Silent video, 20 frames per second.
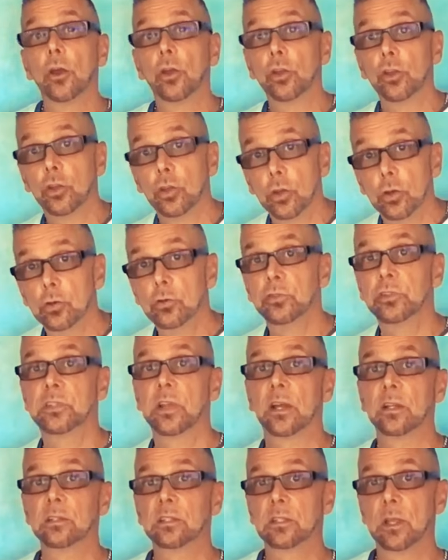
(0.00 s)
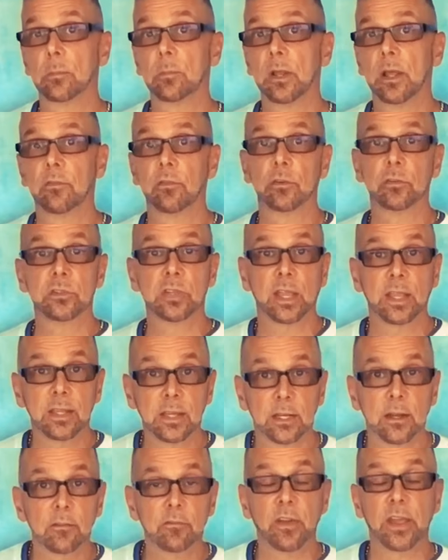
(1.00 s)
used on some level, taken
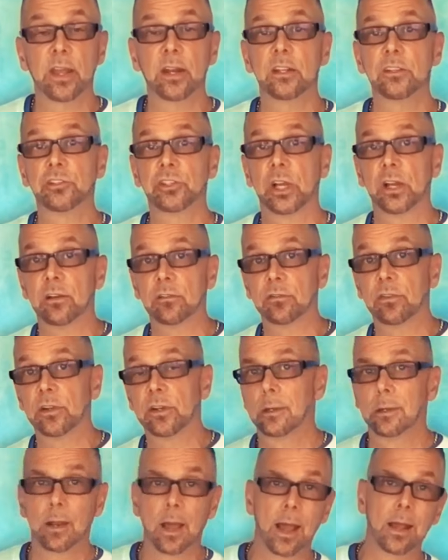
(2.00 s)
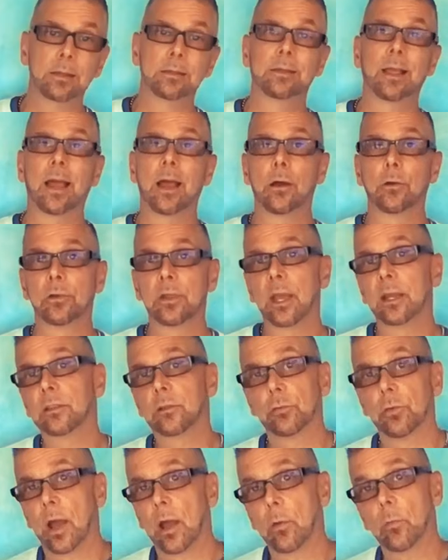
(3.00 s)
advantage of. Knocked down, kicked
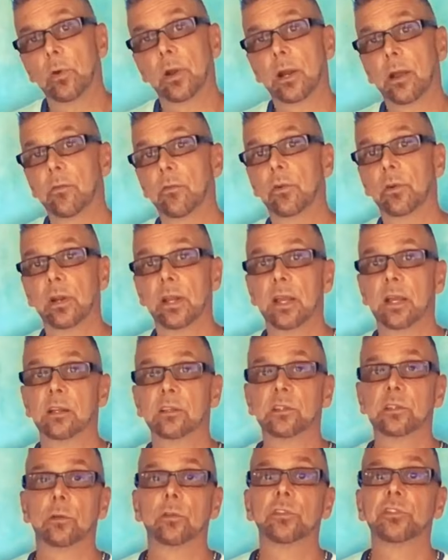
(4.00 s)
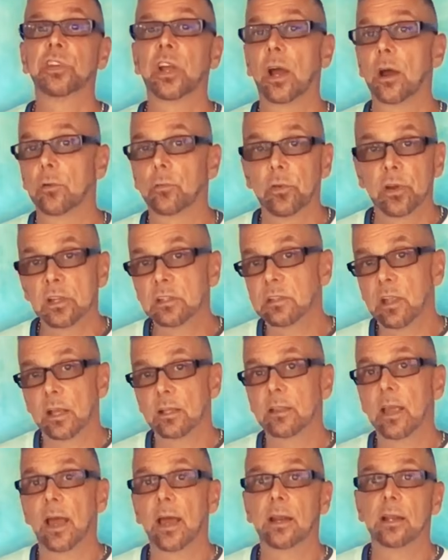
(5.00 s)
around, whatever it is. So a child raised like
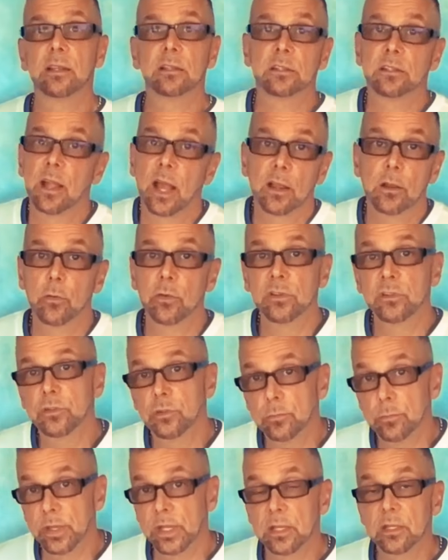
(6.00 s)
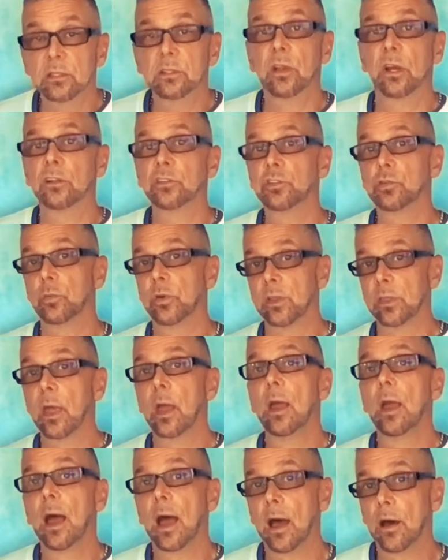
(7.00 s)
that is not going to be in touch with
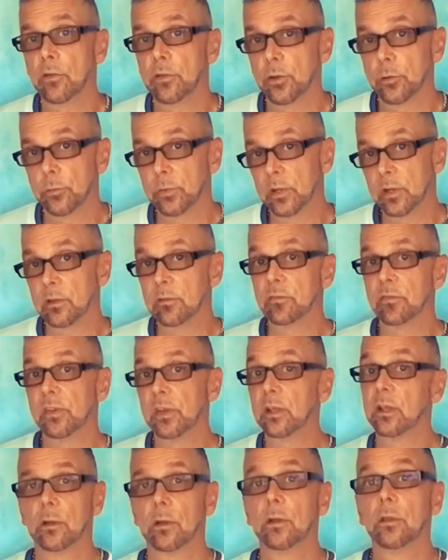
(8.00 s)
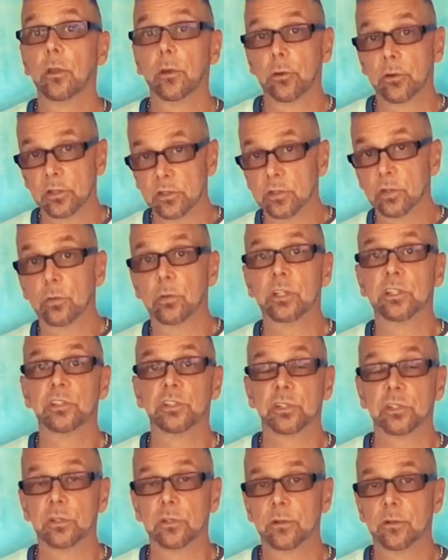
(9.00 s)
how they're really feeling, their intuition.
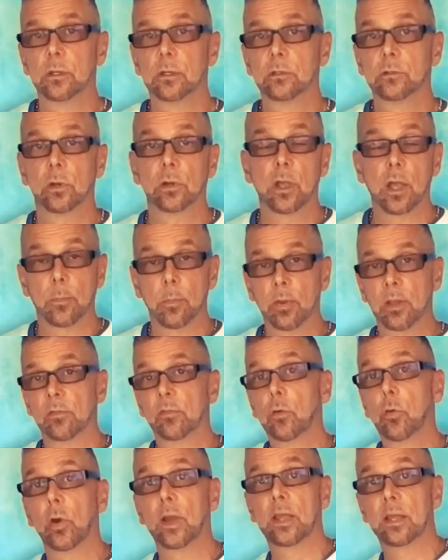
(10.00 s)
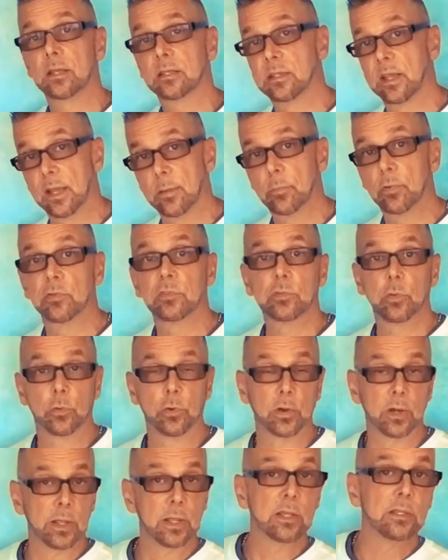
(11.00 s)
So a couple of quick examples
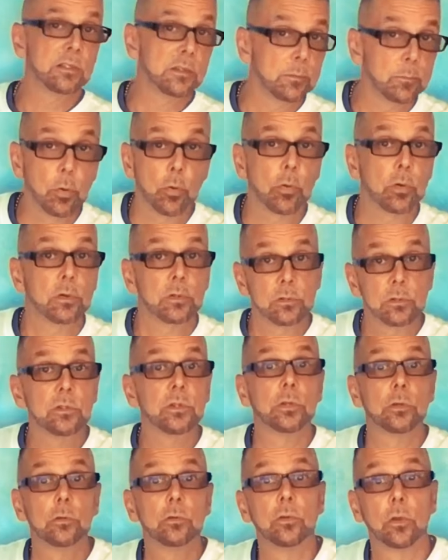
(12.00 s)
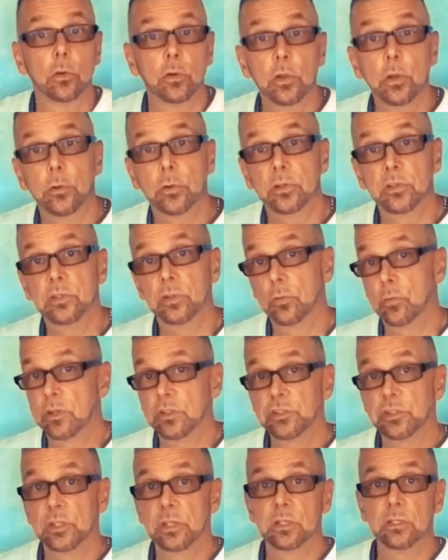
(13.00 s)
where it is important to know your
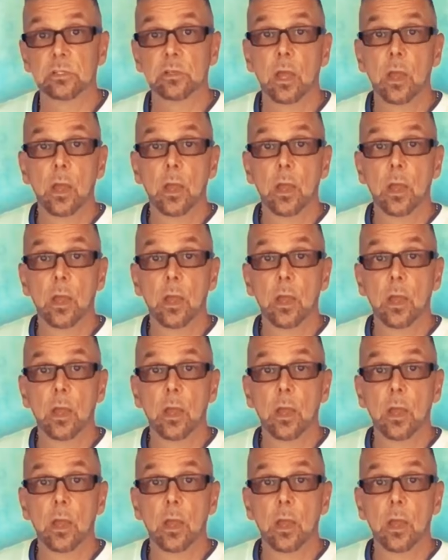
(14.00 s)
intuition is